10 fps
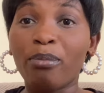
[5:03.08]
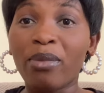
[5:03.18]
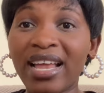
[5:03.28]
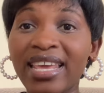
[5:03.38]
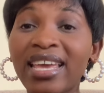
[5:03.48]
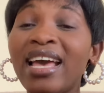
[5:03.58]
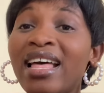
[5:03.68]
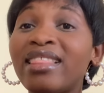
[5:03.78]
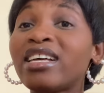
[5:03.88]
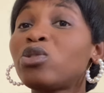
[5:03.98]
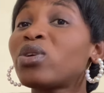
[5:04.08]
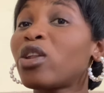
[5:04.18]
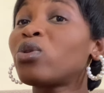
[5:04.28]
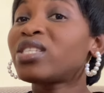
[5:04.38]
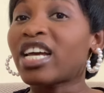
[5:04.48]
body, that you
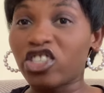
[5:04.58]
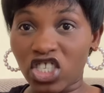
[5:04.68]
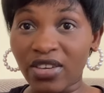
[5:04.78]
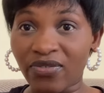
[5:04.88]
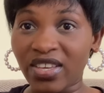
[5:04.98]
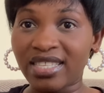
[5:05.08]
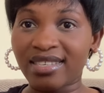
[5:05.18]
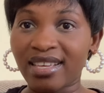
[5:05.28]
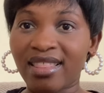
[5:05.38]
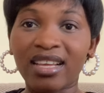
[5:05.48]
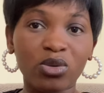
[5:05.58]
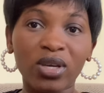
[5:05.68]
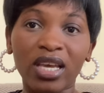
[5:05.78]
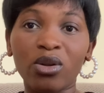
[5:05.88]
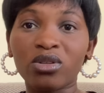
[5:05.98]
cannot achieve it, that you
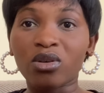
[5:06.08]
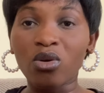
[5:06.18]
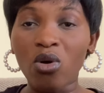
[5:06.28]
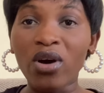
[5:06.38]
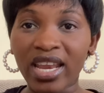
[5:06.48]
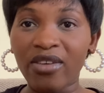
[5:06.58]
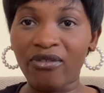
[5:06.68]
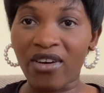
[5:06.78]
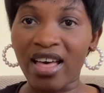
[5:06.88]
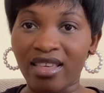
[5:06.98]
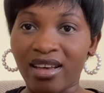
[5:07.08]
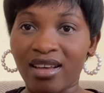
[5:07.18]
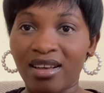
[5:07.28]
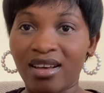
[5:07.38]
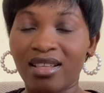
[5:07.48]
cannot go any
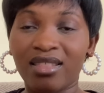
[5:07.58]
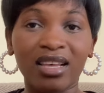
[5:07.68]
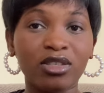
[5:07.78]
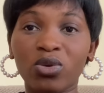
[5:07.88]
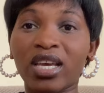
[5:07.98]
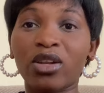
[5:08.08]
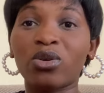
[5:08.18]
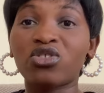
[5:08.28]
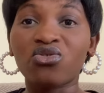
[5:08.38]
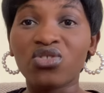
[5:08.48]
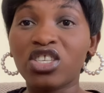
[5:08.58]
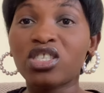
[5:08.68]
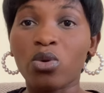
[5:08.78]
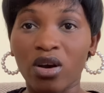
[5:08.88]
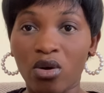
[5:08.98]
further. that you cannot
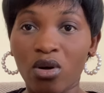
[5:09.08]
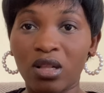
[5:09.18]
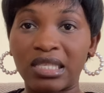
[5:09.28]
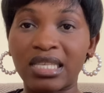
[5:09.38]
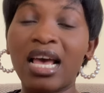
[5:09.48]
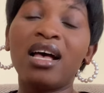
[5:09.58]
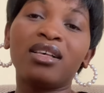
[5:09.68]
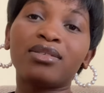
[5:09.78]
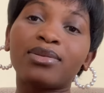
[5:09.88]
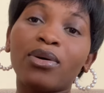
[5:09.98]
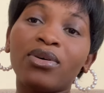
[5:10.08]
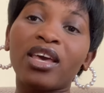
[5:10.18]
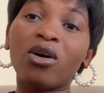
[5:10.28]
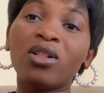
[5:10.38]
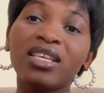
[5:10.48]
reach your goals. So
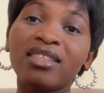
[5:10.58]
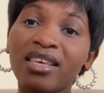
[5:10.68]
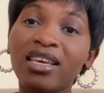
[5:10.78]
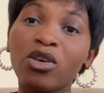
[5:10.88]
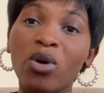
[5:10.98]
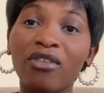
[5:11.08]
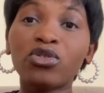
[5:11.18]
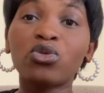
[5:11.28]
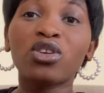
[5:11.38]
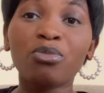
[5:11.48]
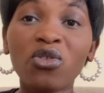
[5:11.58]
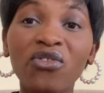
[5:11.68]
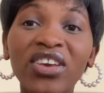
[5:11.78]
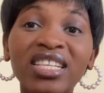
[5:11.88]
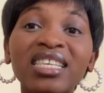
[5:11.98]
the only thing you have to
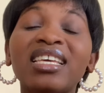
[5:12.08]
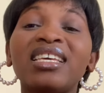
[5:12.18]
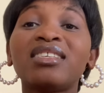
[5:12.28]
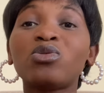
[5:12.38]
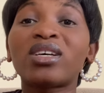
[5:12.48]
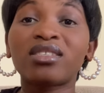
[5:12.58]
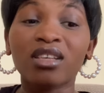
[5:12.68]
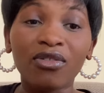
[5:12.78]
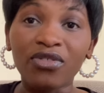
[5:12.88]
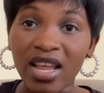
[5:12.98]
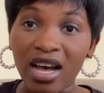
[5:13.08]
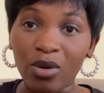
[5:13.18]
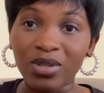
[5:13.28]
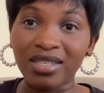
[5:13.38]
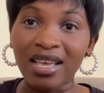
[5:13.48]
remove it is your
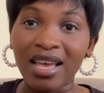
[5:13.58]
self-doubt.